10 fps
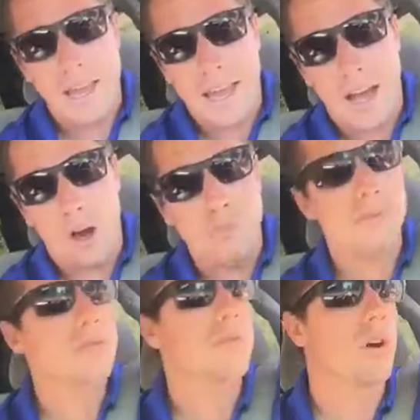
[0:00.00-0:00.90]
it
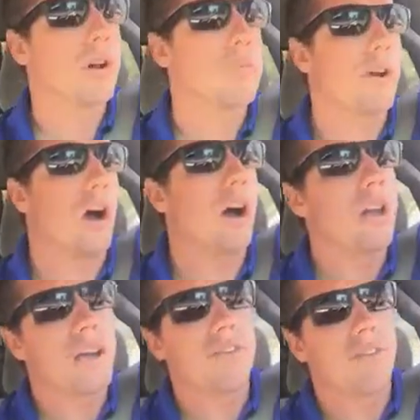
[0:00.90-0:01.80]
helps, don't get me
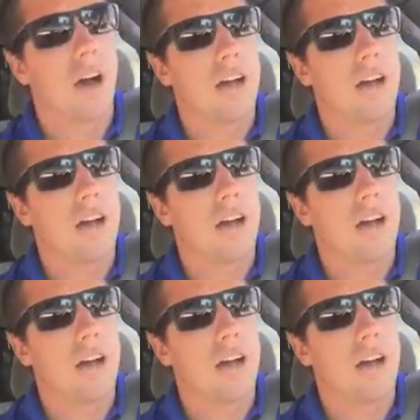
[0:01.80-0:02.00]
wrong, if